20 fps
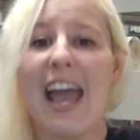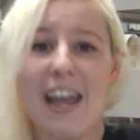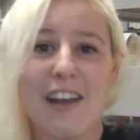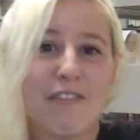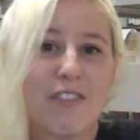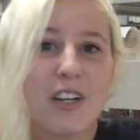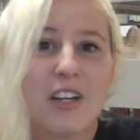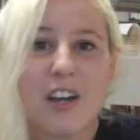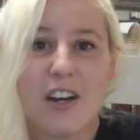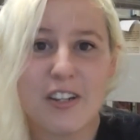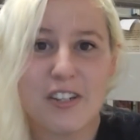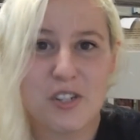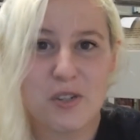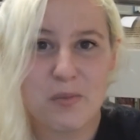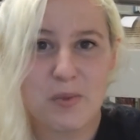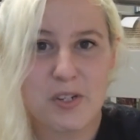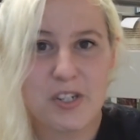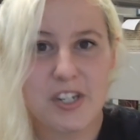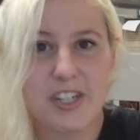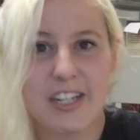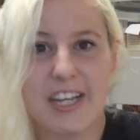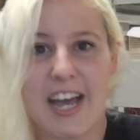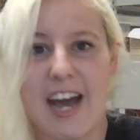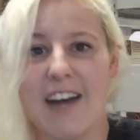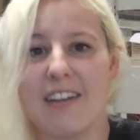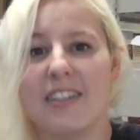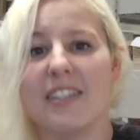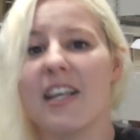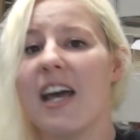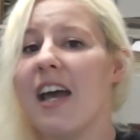Every contribution
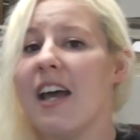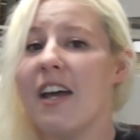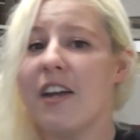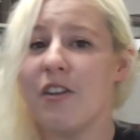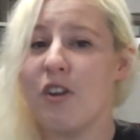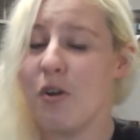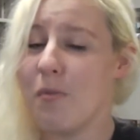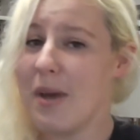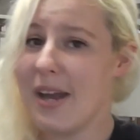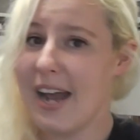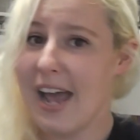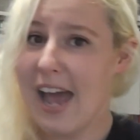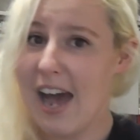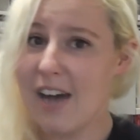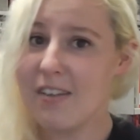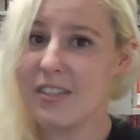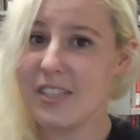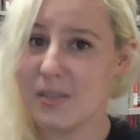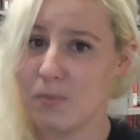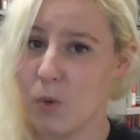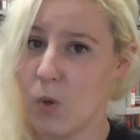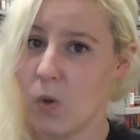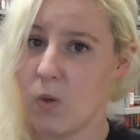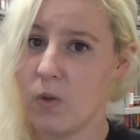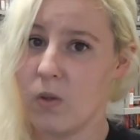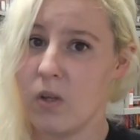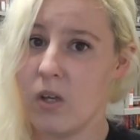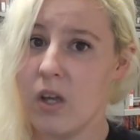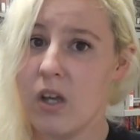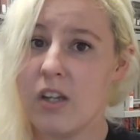counts, no matter how
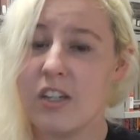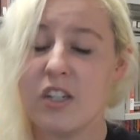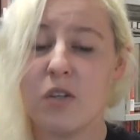small,